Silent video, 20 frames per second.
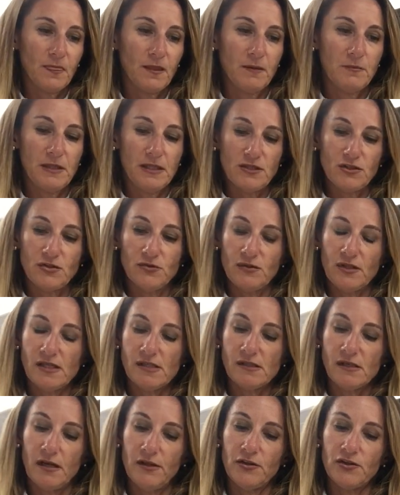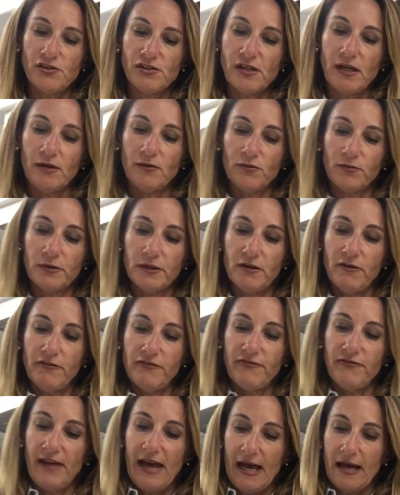Let me do this other side real
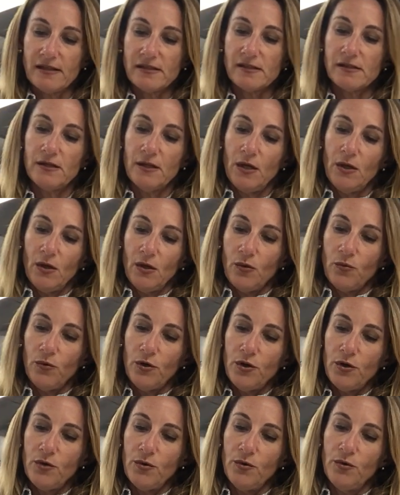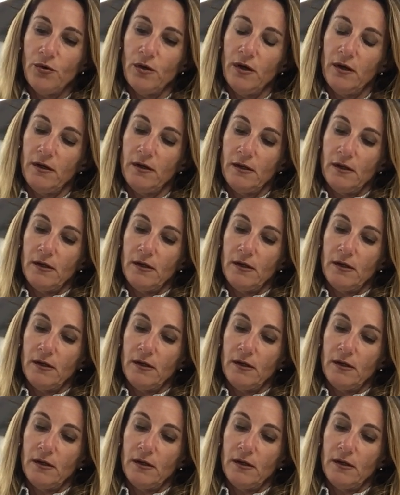fast. Woo!